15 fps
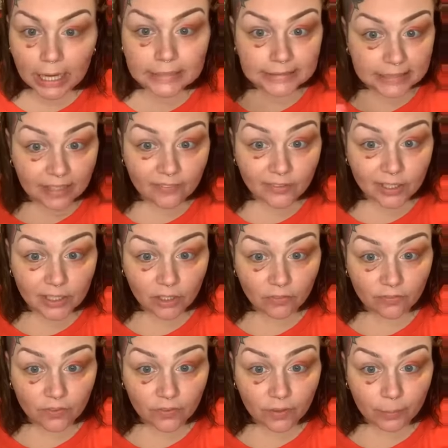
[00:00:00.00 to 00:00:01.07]
I definitely
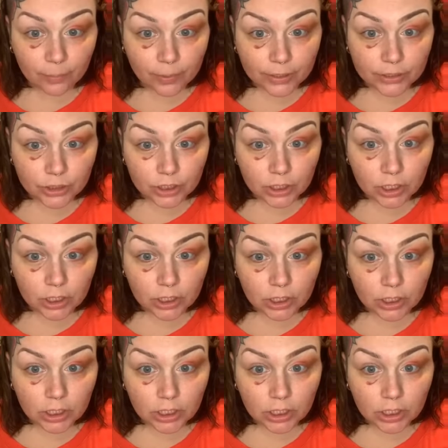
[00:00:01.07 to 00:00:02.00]
don't feel that pressure.